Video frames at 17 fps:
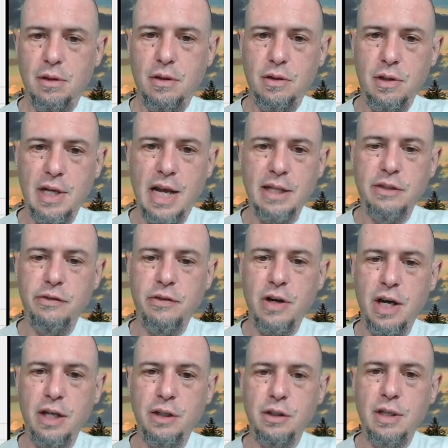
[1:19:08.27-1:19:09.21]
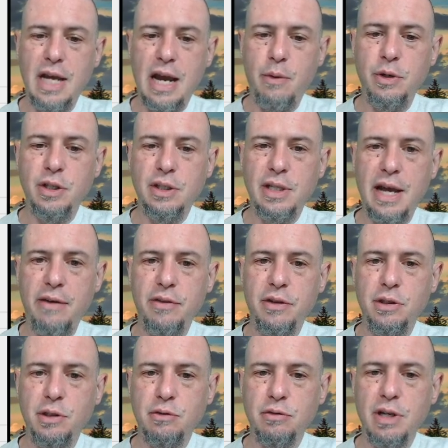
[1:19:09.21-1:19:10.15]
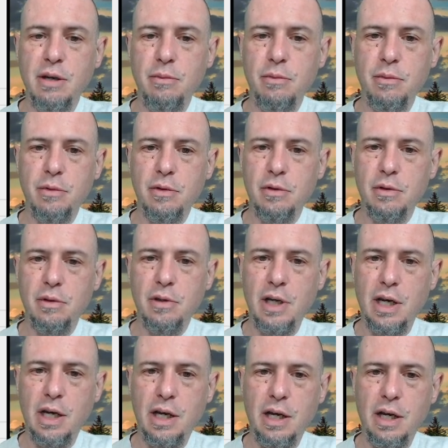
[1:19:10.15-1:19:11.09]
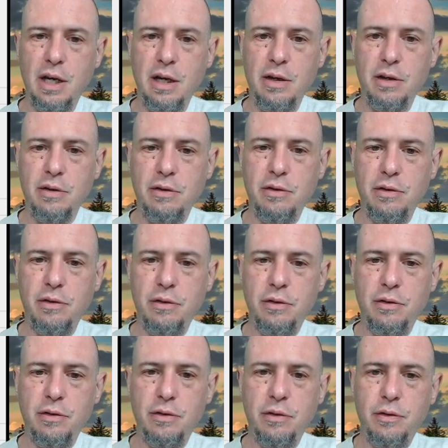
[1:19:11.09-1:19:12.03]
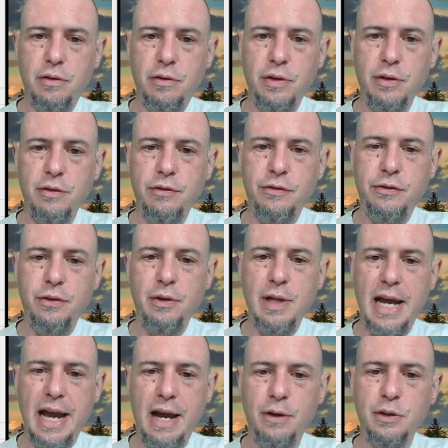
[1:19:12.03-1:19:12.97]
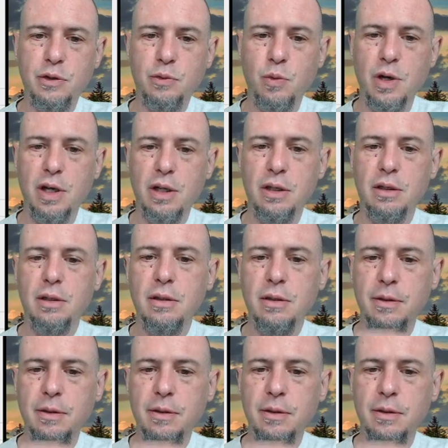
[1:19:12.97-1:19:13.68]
so that's fine. So now we just have the stream uh for the full house one.